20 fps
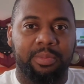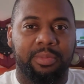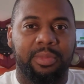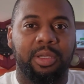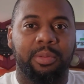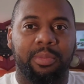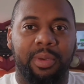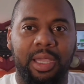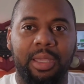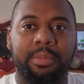
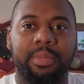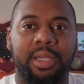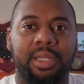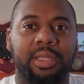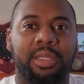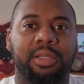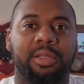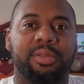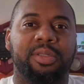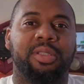there might be a
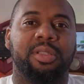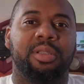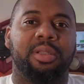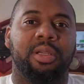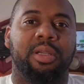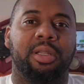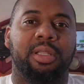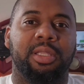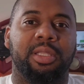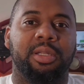
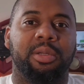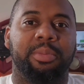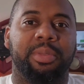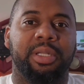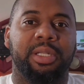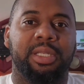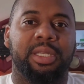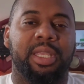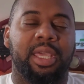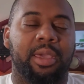little
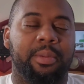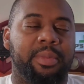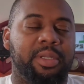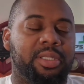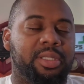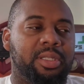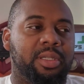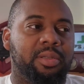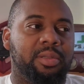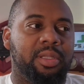bit of
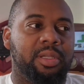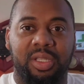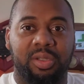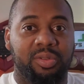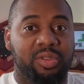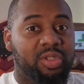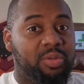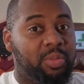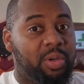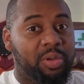damage. So if
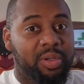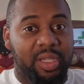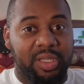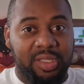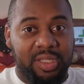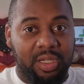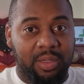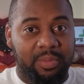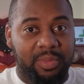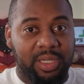no smoke
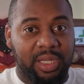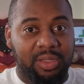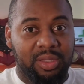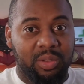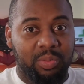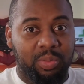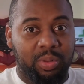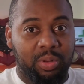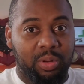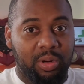has coming out
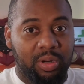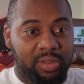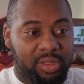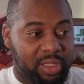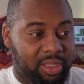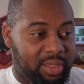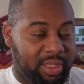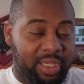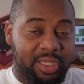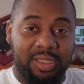the port,
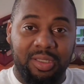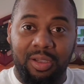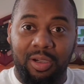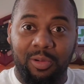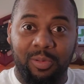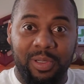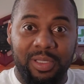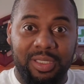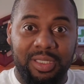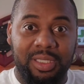then that's
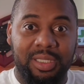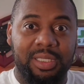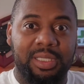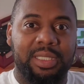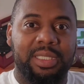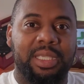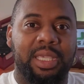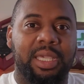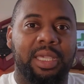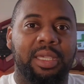always a
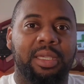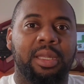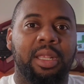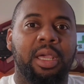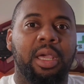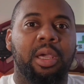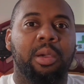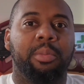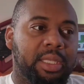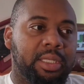good sign.
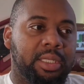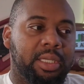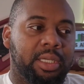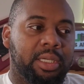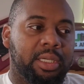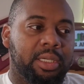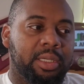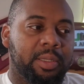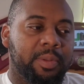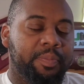And
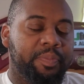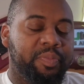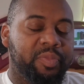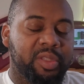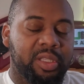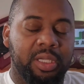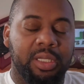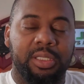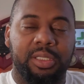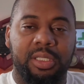
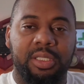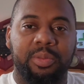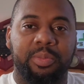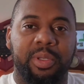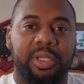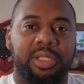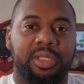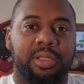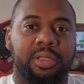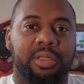yeah, just
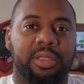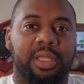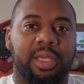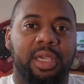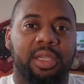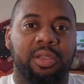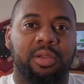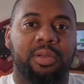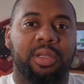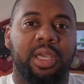make sure
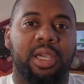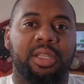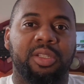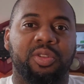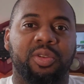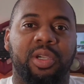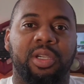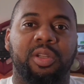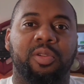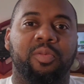that you're not
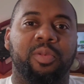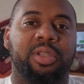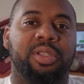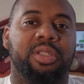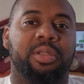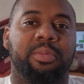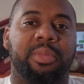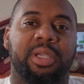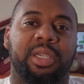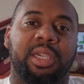trying to reach
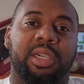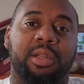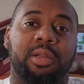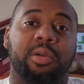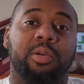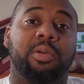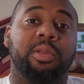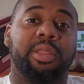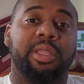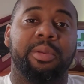the
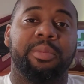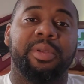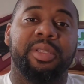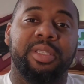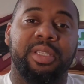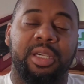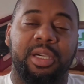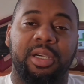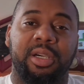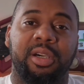mechanical
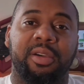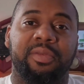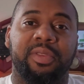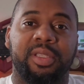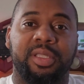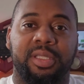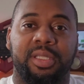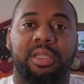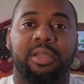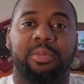limits of
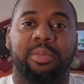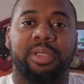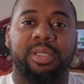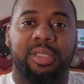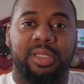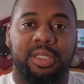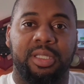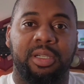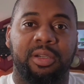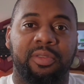the sub
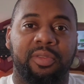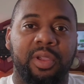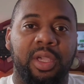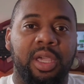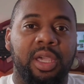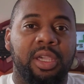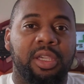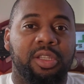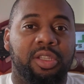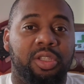itself.
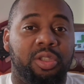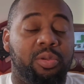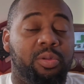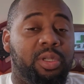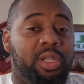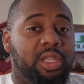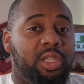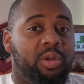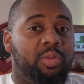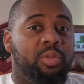Do you
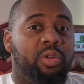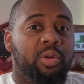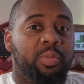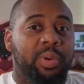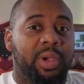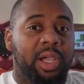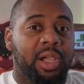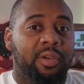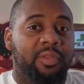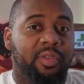need a more
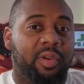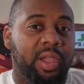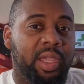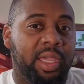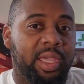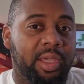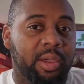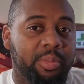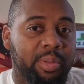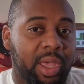powerful
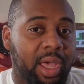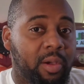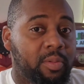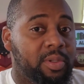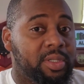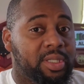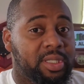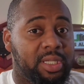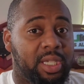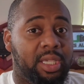amp? I
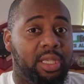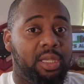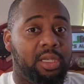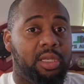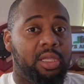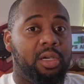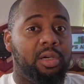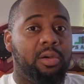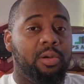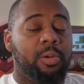would say
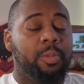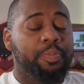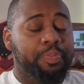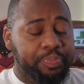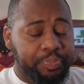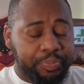no.